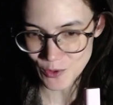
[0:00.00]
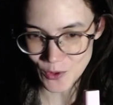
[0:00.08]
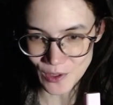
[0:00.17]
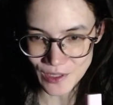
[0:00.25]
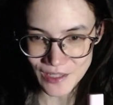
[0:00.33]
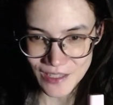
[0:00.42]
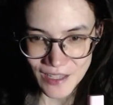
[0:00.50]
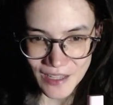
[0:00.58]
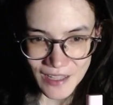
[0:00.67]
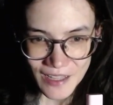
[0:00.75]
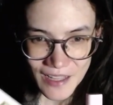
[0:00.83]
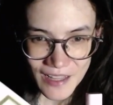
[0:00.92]
them all?
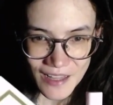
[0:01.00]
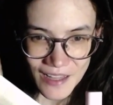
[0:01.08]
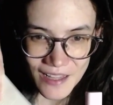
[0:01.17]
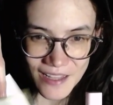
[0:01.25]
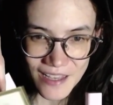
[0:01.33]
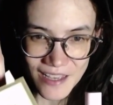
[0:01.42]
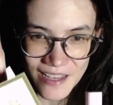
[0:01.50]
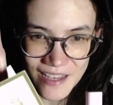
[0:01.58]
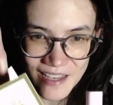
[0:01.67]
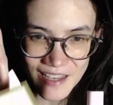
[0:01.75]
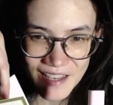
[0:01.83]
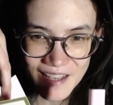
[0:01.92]

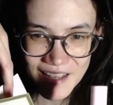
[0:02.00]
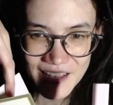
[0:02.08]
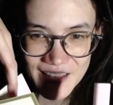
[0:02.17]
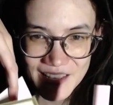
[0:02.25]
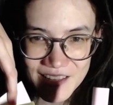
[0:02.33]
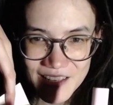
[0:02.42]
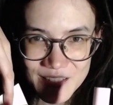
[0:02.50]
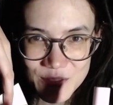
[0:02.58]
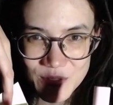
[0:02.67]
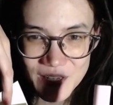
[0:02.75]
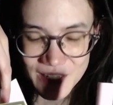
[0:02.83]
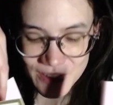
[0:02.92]
Hey, that's
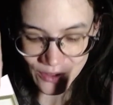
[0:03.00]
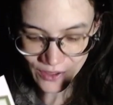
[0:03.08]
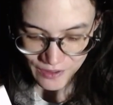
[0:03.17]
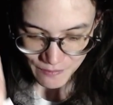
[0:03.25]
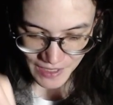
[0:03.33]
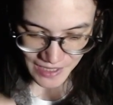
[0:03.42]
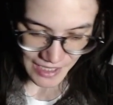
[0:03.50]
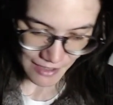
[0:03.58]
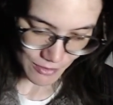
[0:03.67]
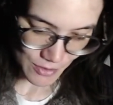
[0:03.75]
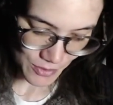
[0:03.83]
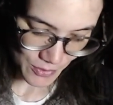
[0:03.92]
what I got in my
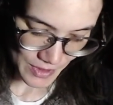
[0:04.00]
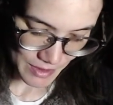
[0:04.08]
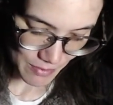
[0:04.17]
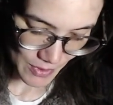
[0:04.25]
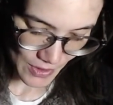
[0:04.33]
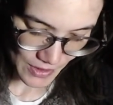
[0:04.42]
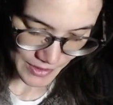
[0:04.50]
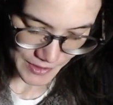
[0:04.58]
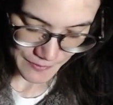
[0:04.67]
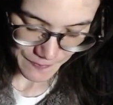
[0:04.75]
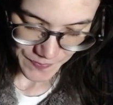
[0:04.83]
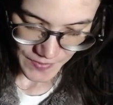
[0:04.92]
level 3
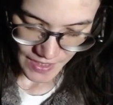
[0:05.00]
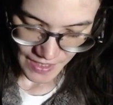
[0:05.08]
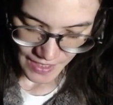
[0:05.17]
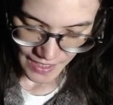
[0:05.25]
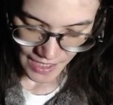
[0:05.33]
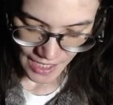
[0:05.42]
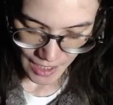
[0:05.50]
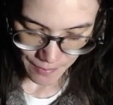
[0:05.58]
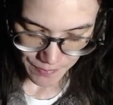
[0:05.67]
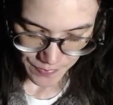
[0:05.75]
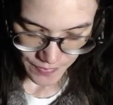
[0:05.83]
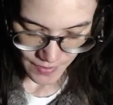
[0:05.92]
box.
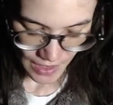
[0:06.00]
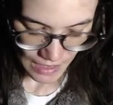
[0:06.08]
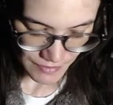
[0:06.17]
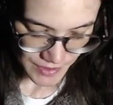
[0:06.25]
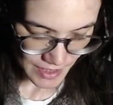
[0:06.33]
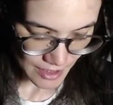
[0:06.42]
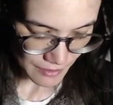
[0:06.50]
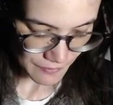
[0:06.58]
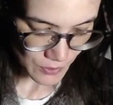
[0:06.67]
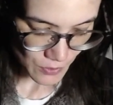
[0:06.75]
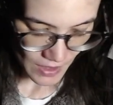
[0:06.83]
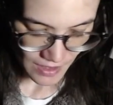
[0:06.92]
I've seen a
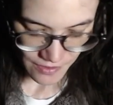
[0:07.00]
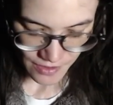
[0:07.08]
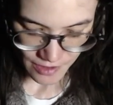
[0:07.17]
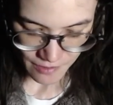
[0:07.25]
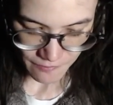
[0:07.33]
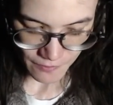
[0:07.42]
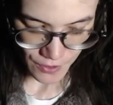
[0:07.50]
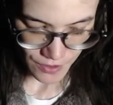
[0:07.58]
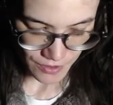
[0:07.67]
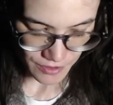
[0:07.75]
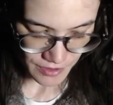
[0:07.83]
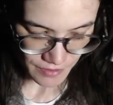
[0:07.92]
few other
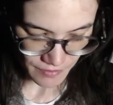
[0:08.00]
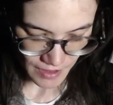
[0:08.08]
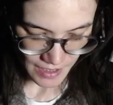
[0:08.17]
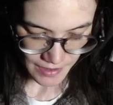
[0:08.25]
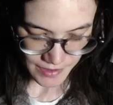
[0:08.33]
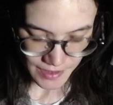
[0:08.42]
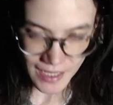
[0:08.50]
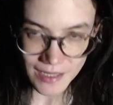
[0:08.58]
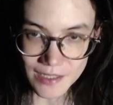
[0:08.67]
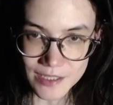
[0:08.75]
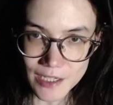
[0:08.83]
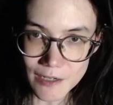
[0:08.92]
photos of like
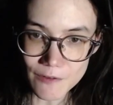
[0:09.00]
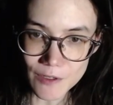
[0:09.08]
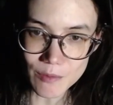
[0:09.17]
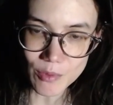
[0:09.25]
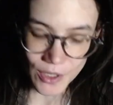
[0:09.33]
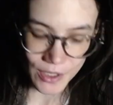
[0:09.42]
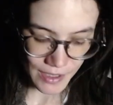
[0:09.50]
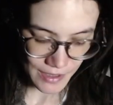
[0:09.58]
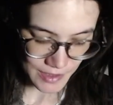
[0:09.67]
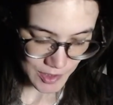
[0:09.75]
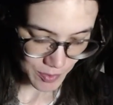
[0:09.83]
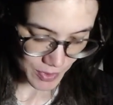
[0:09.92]
slightly different
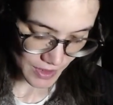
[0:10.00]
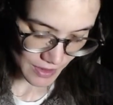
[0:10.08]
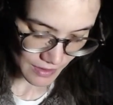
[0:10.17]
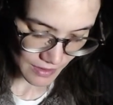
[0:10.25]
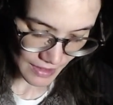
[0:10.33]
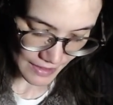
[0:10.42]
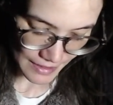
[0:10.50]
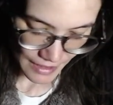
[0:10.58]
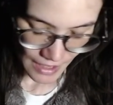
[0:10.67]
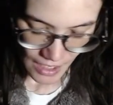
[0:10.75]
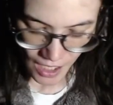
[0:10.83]
products, but yeah,